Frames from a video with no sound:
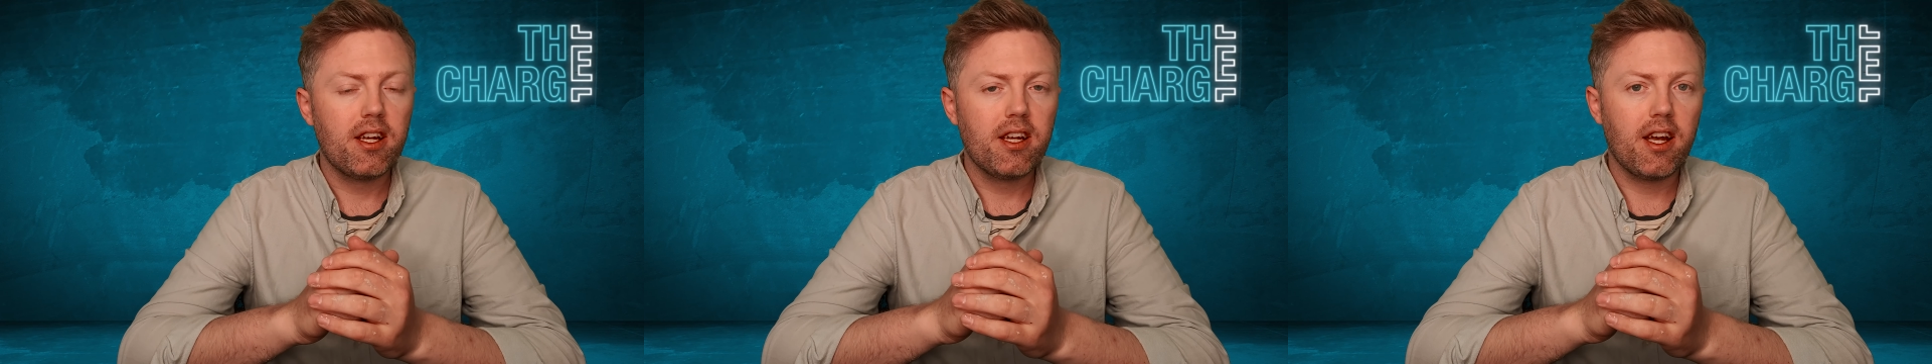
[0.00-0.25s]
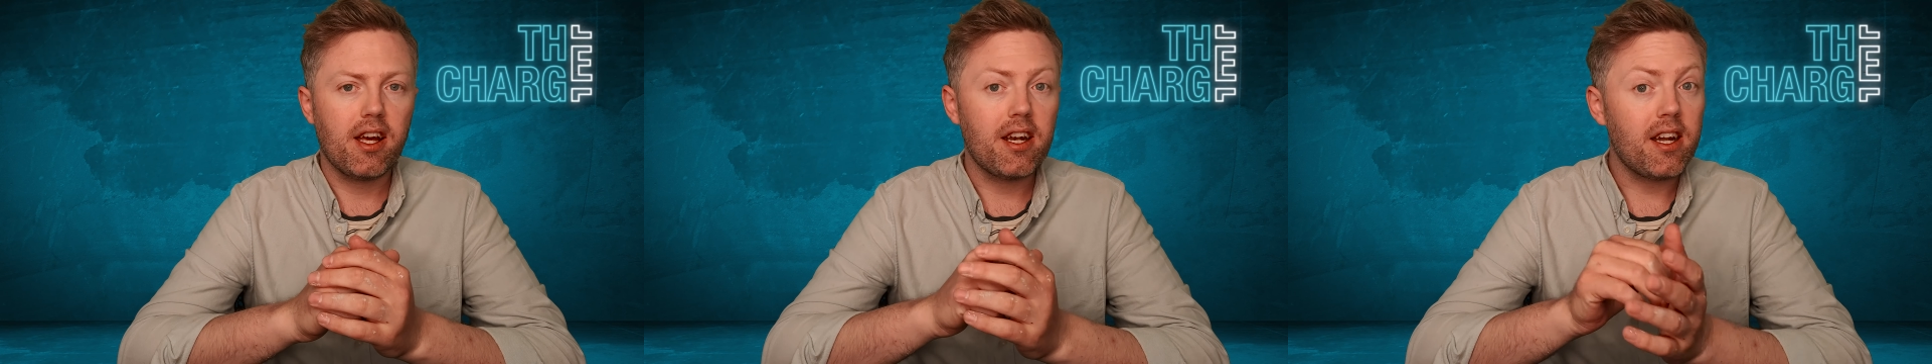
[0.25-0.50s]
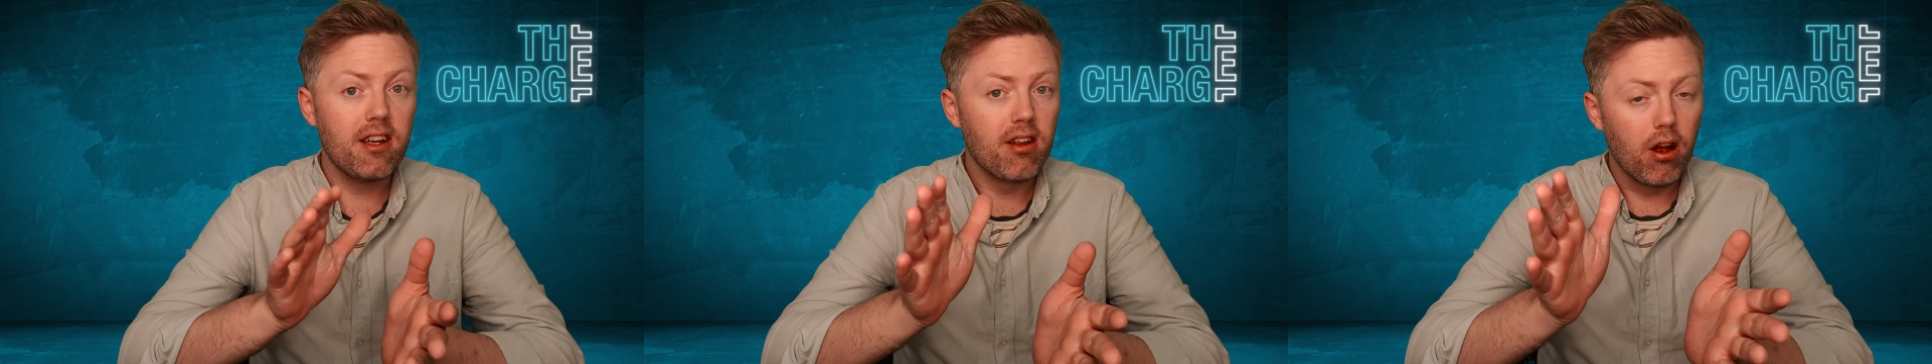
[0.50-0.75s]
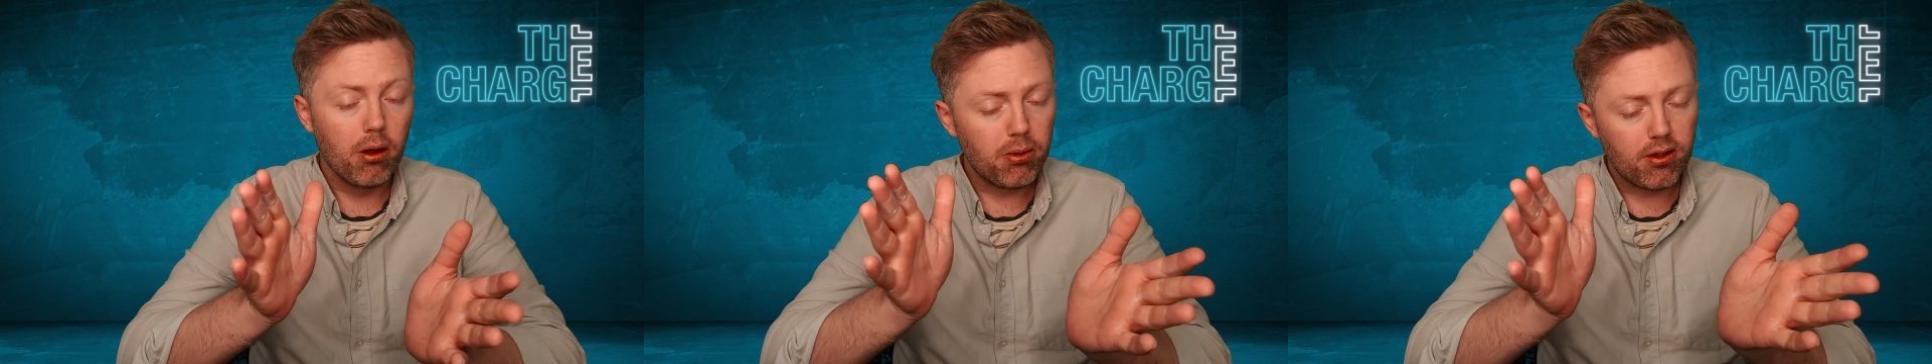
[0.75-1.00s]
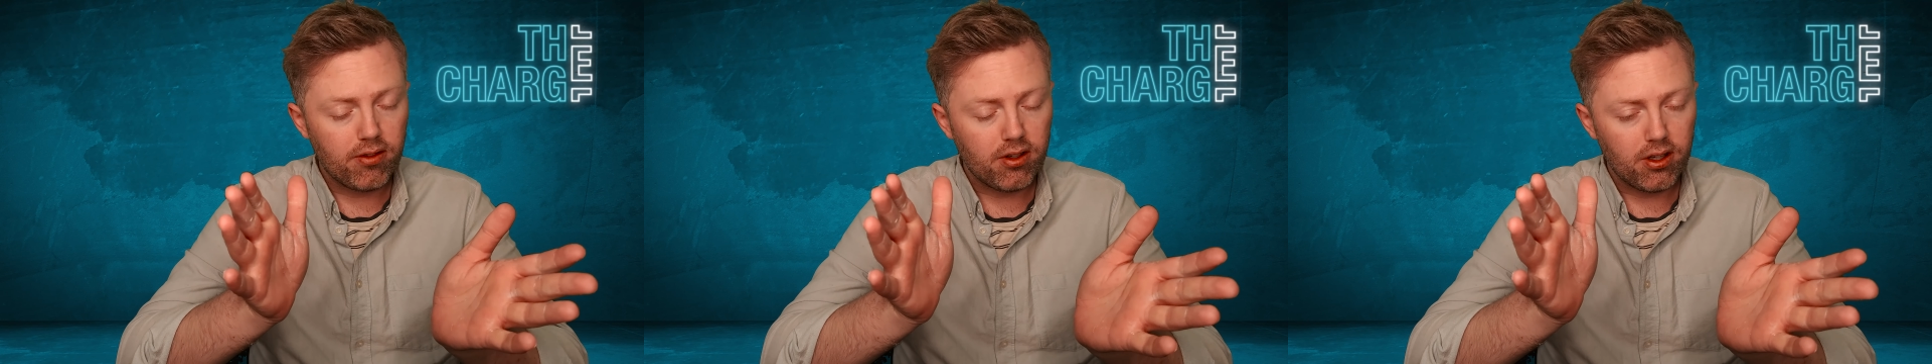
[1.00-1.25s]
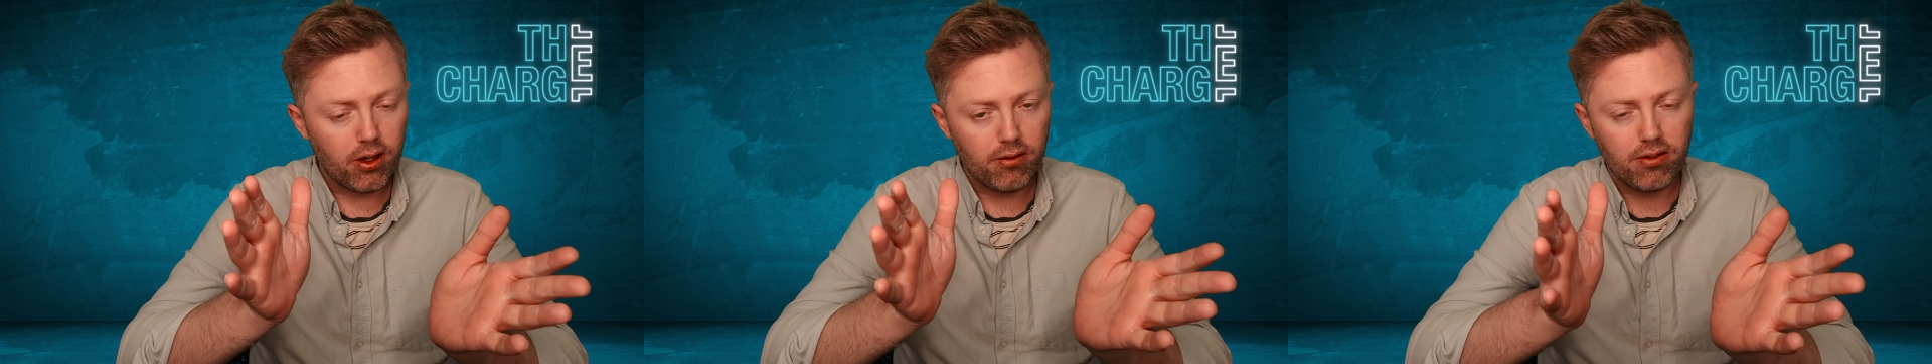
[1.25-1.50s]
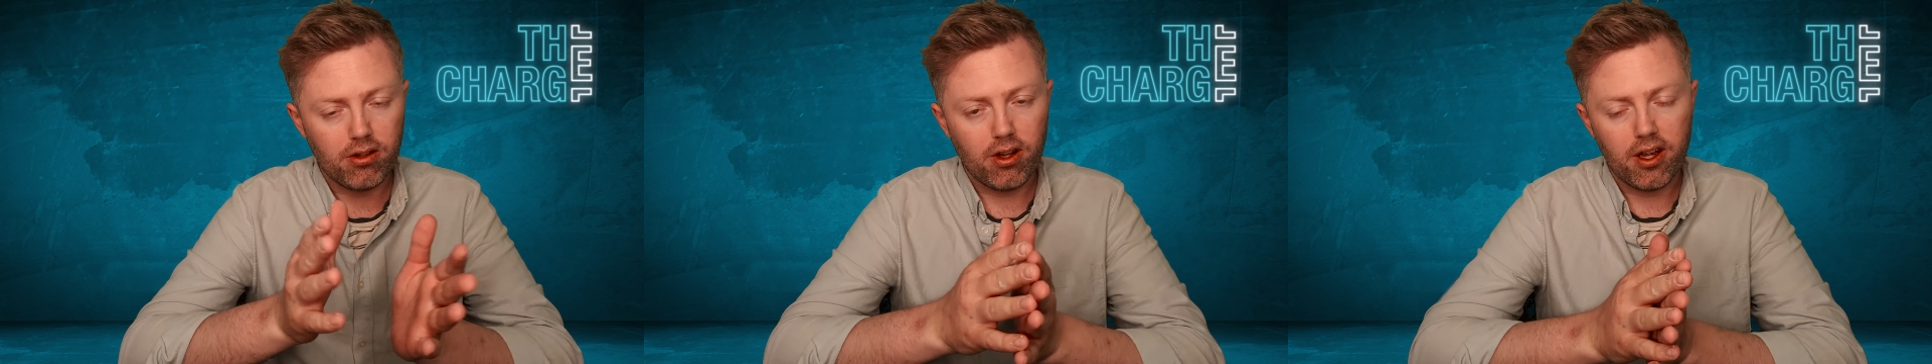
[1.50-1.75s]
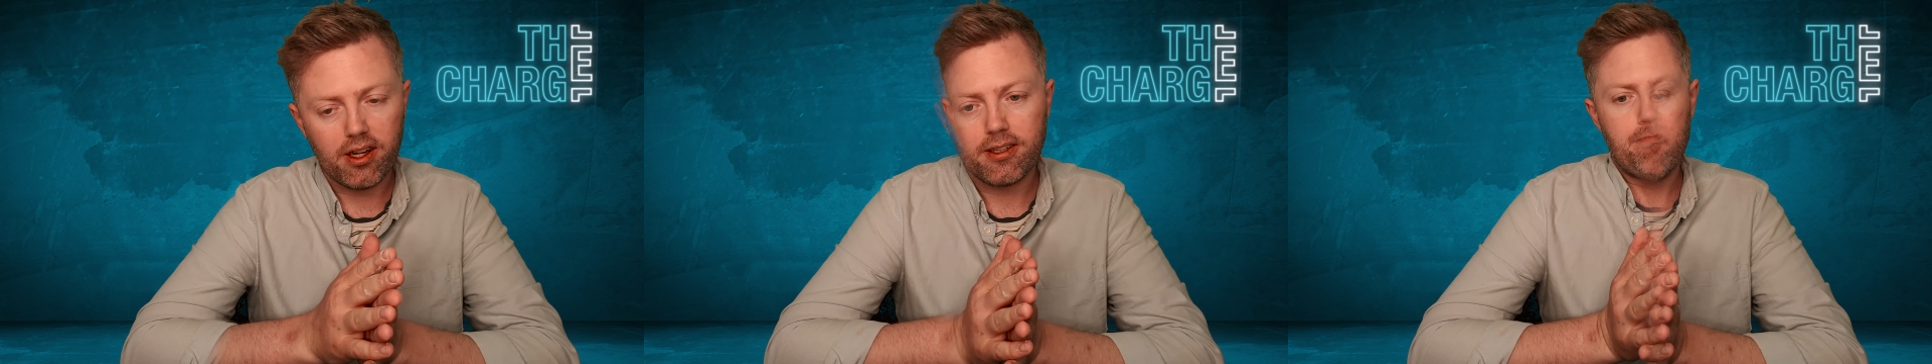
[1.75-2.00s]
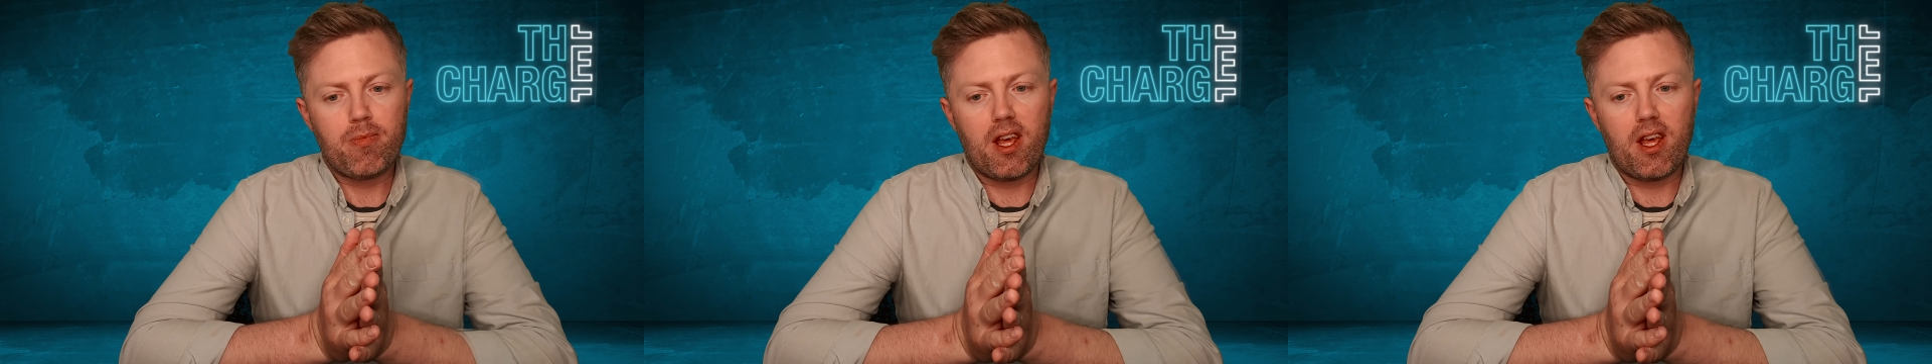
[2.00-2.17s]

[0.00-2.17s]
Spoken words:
at any time in the video if you'd like.